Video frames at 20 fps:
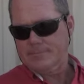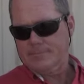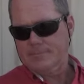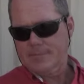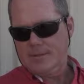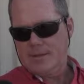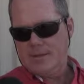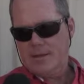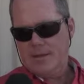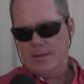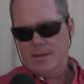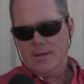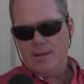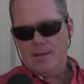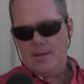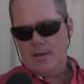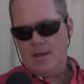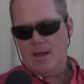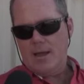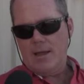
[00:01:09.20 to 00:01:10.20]

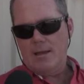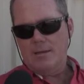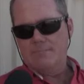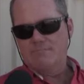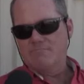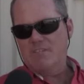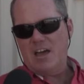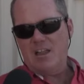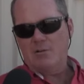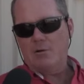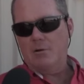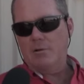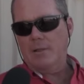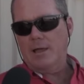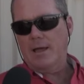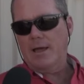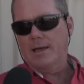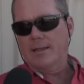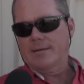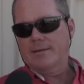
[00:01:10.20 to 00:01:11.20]
Uh, not a whole
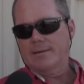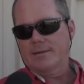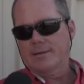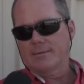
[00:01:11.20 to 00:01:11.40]
lot.